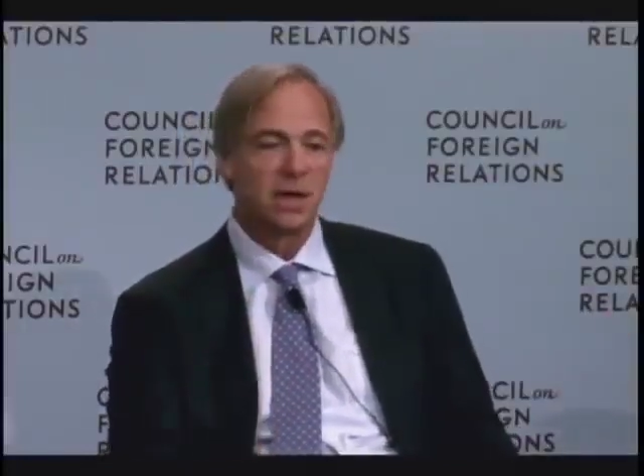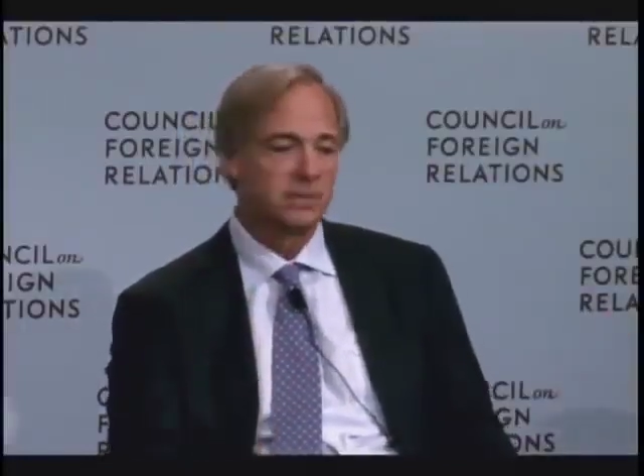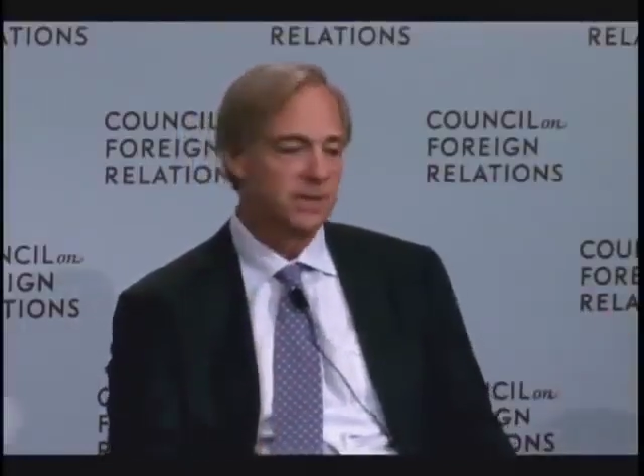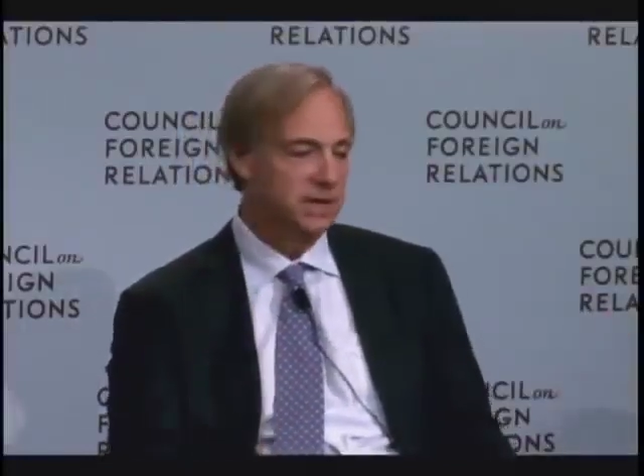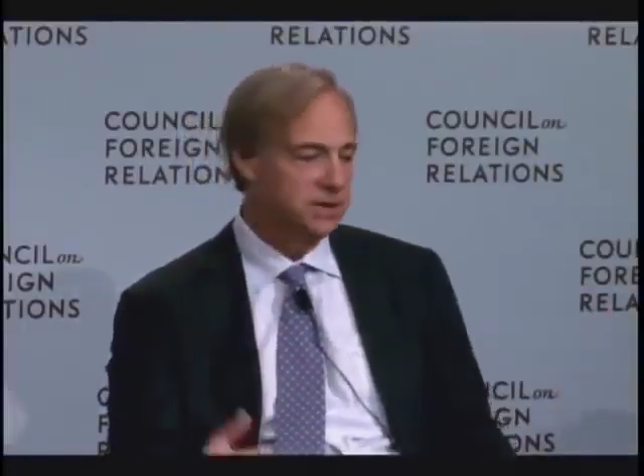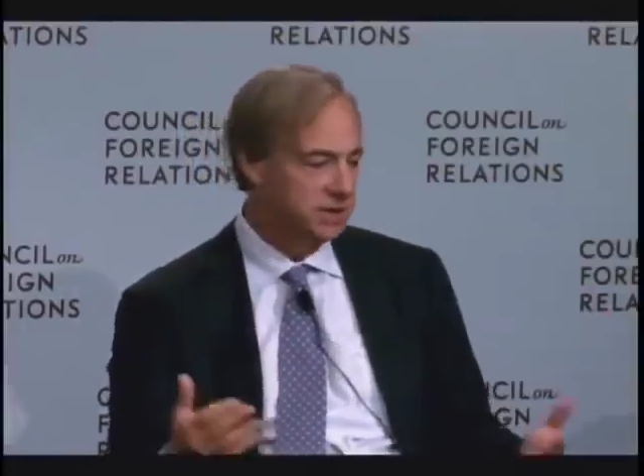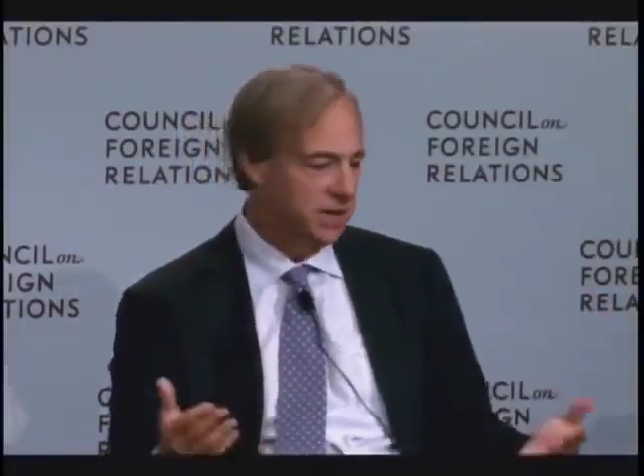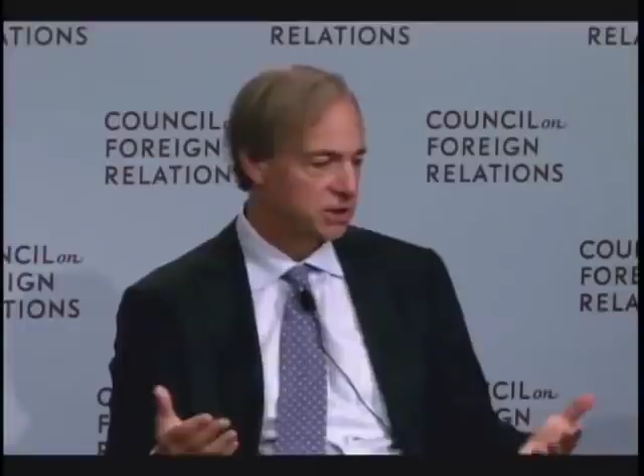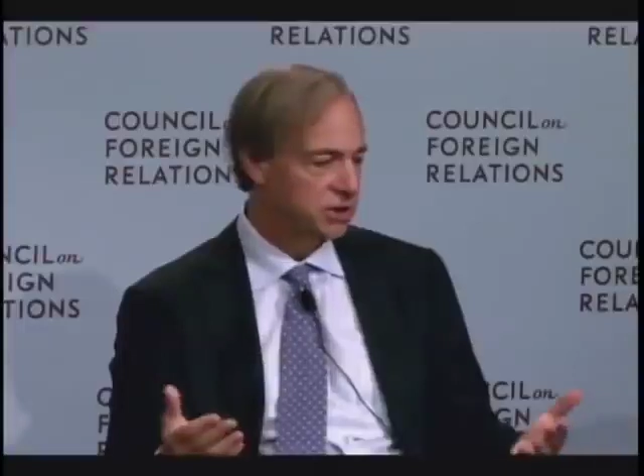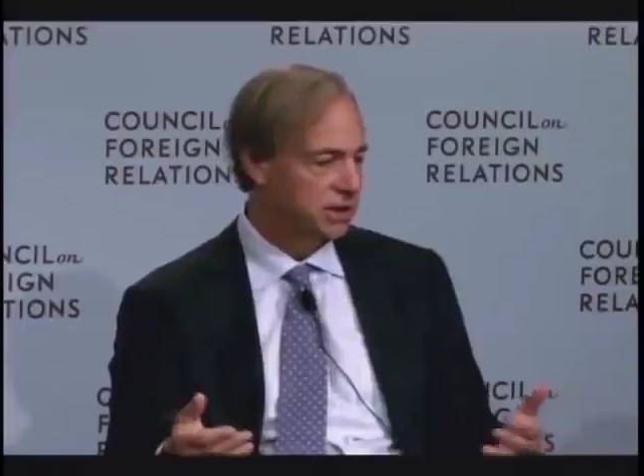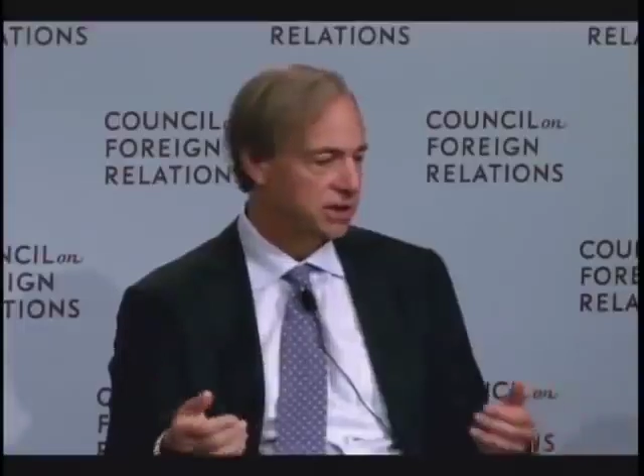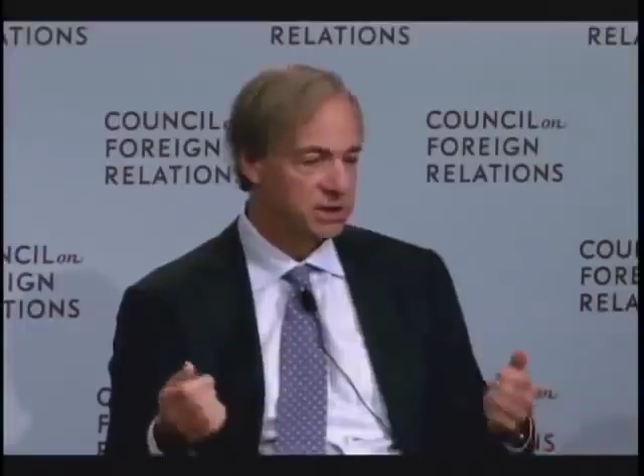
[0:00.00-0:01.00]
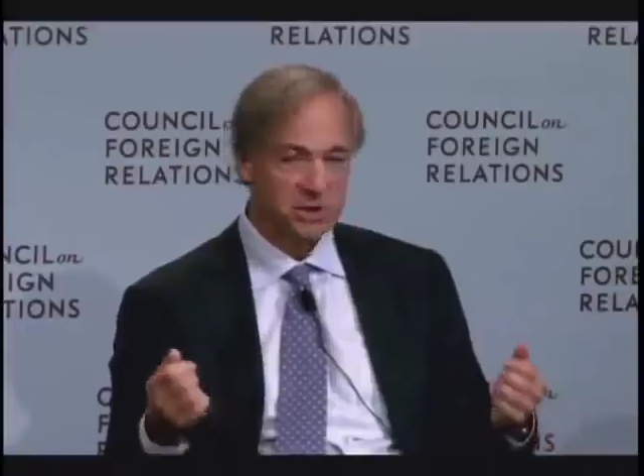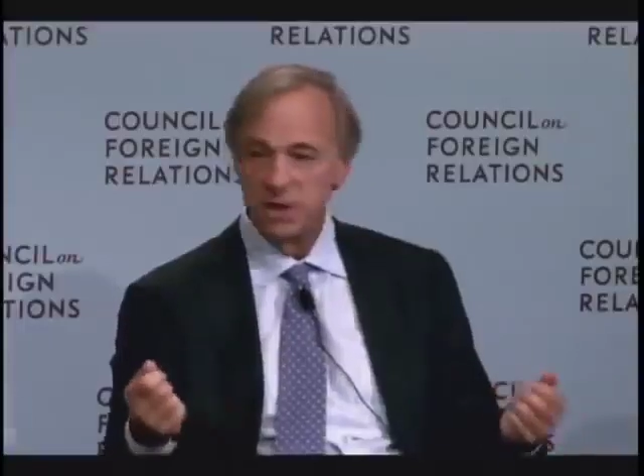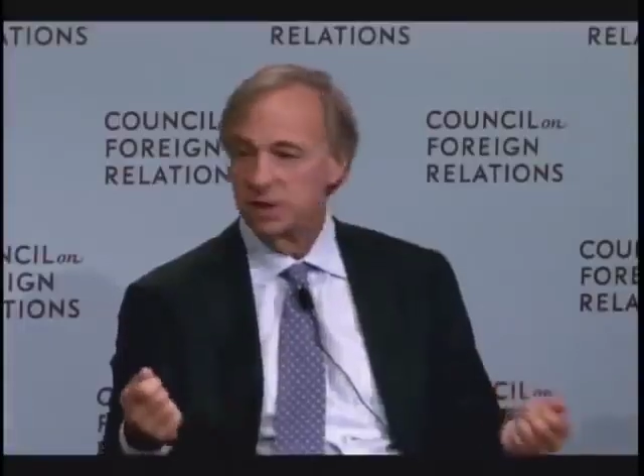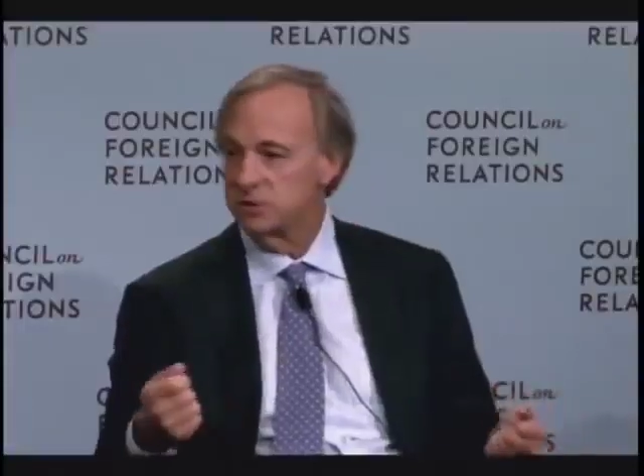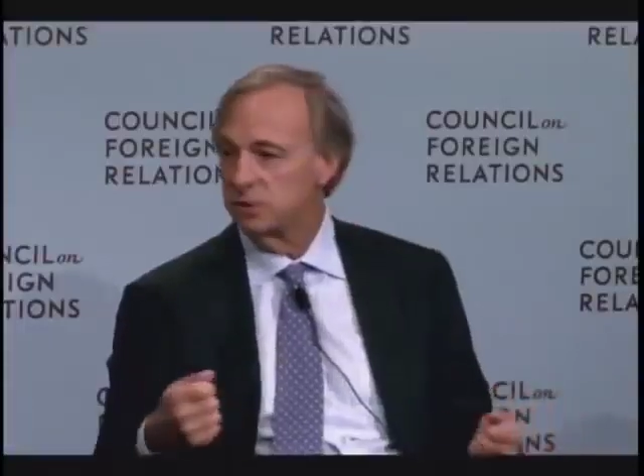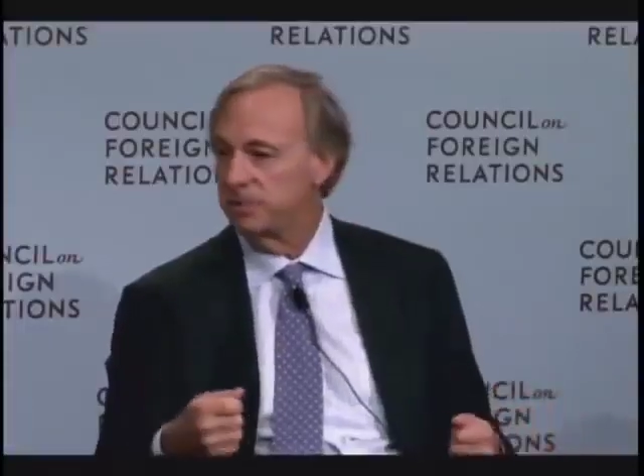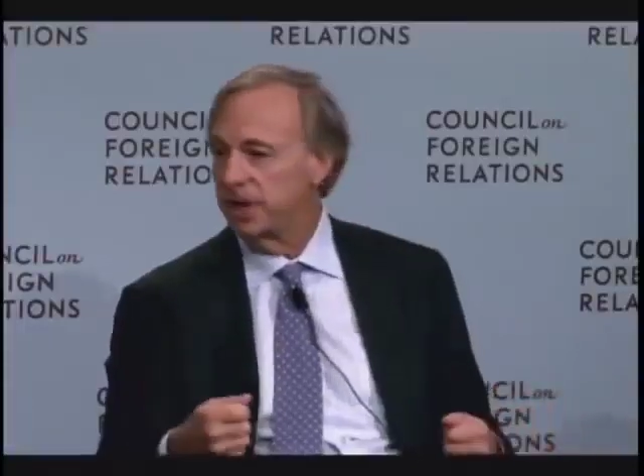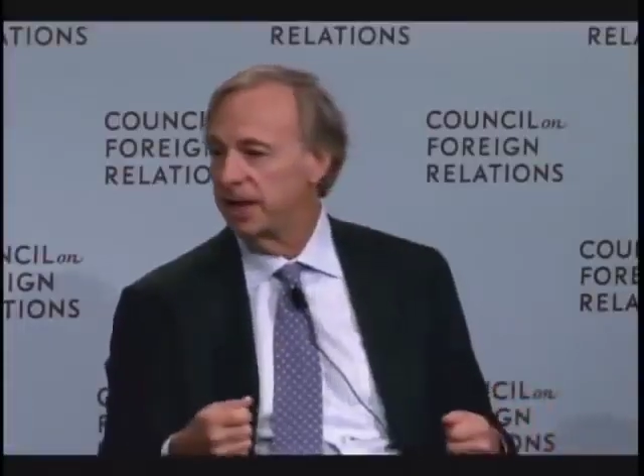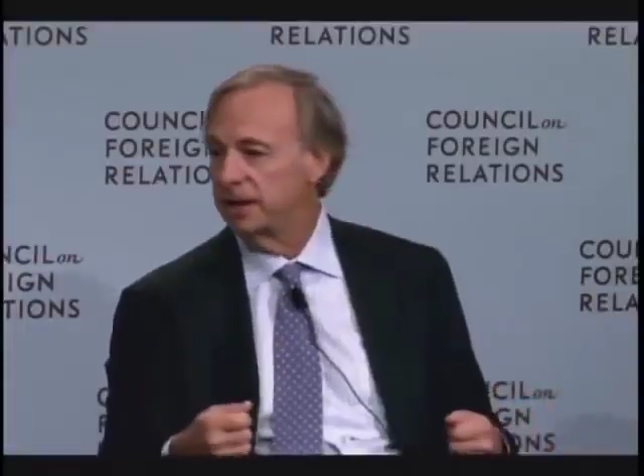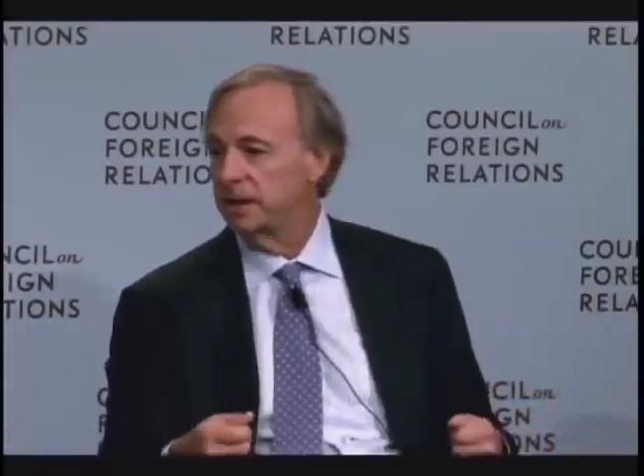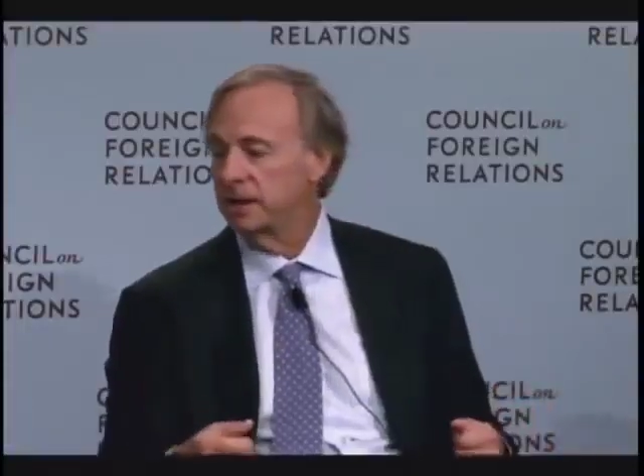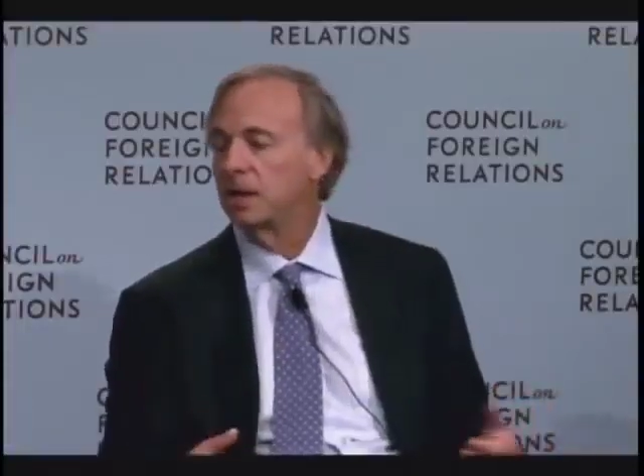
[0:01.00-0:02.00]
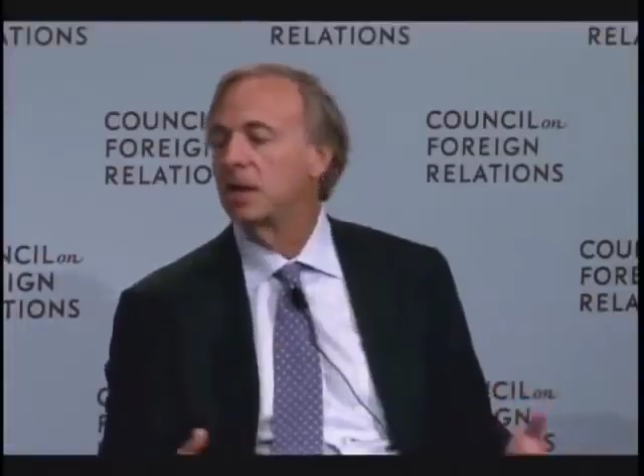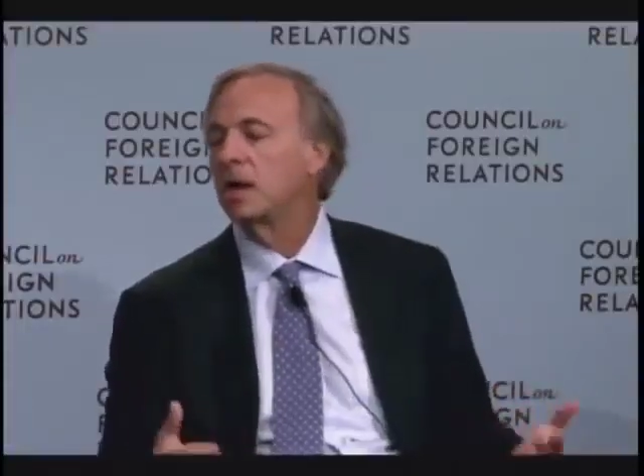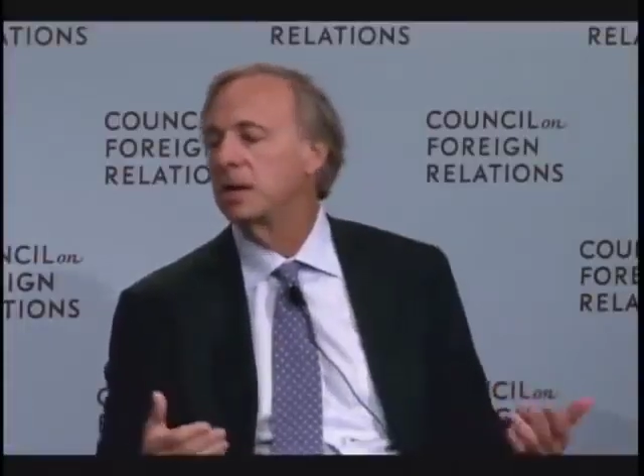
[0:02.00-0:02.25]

that essentially a central bank,